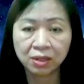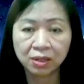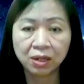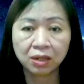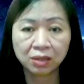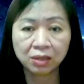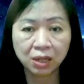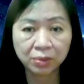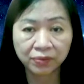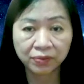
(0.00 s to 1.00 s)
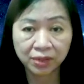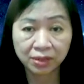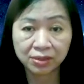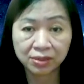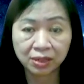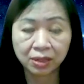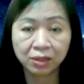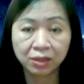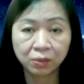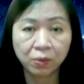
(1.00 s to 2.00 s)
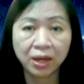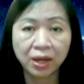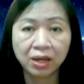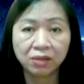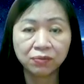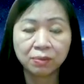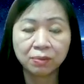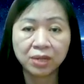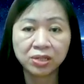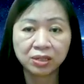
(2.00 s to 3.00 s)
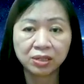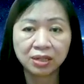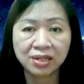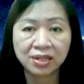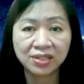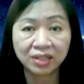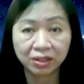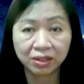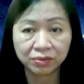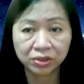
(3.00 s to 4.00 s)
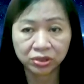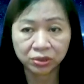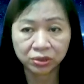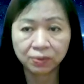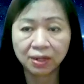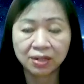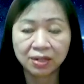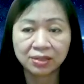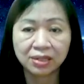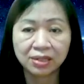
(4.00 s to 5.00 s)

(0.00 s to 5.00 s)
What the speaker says: On top of this, the way information is delivered to us is